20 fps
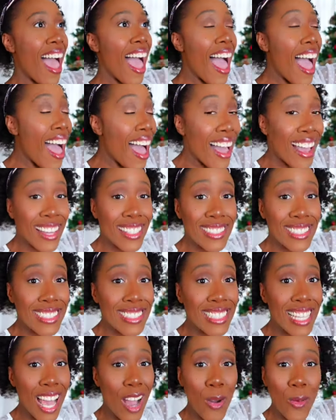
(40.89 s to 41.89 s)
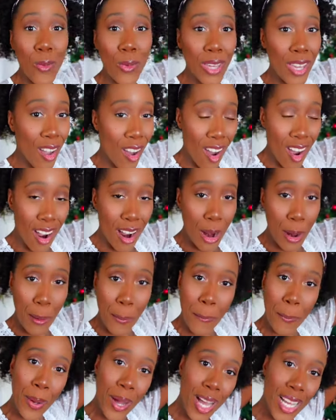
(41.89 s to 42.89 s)
And we
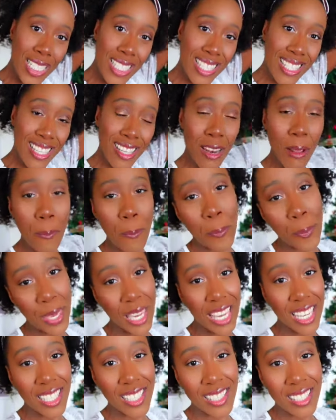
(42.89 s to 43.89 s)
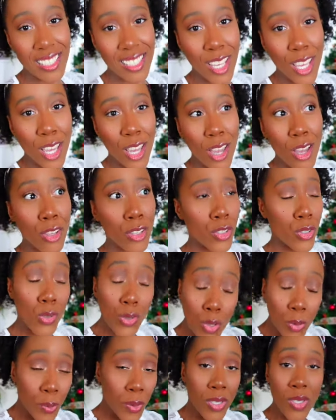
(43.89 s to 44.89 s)
are Boston-based
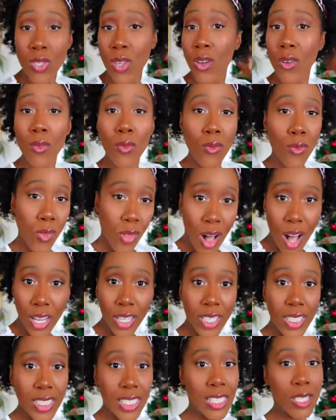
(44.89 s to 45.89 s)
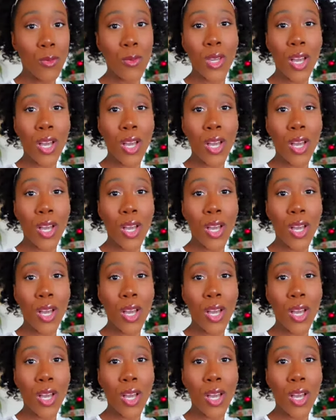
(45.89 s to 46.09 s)
YouTubers, vloggers.